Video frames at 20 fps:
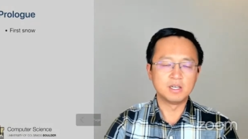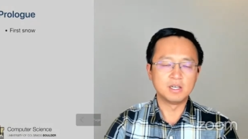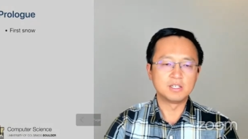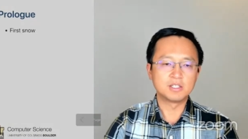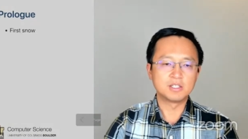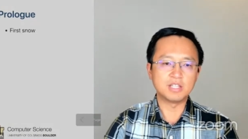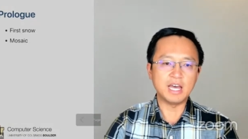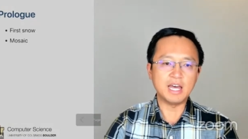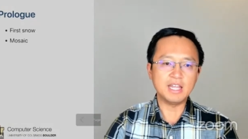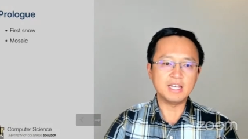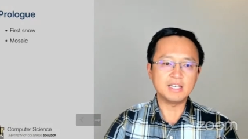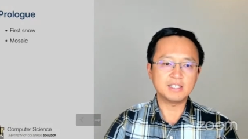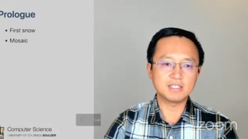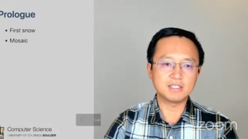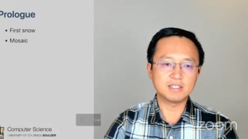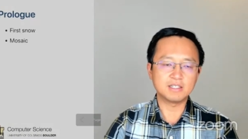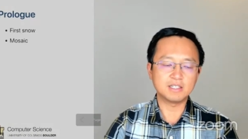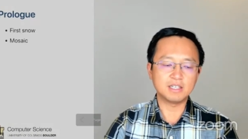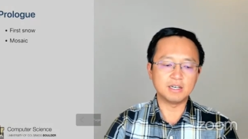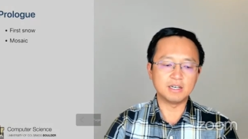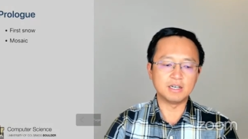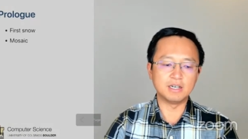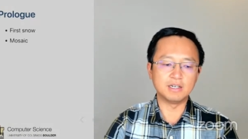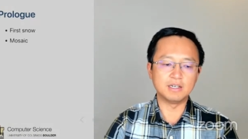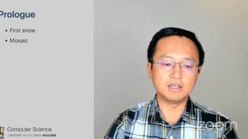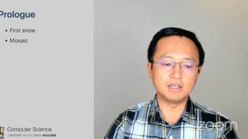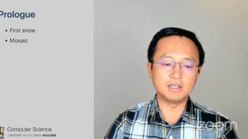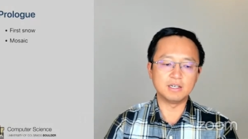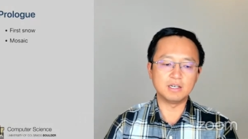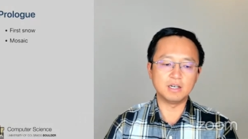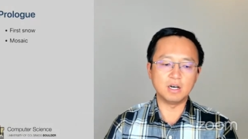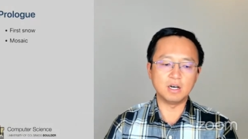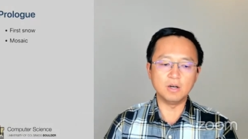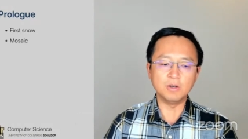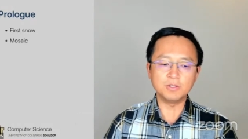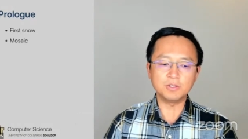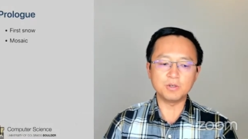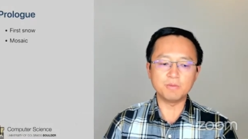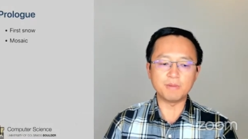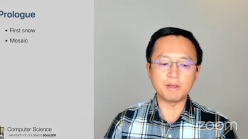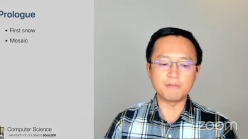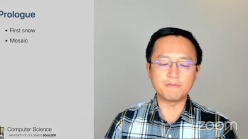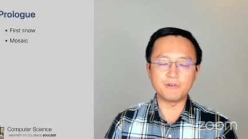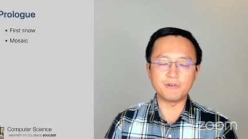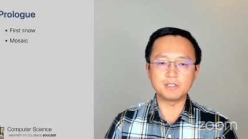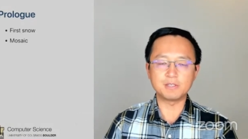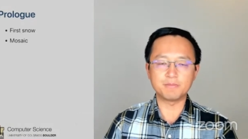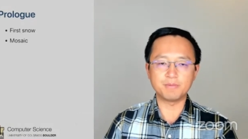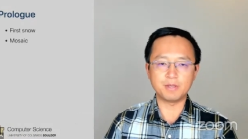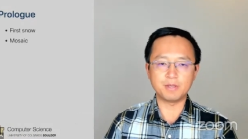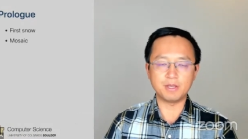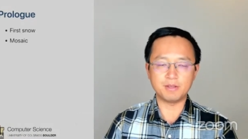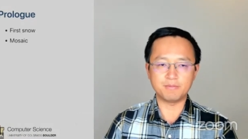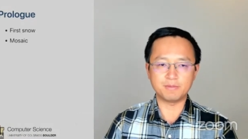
so that is the also my first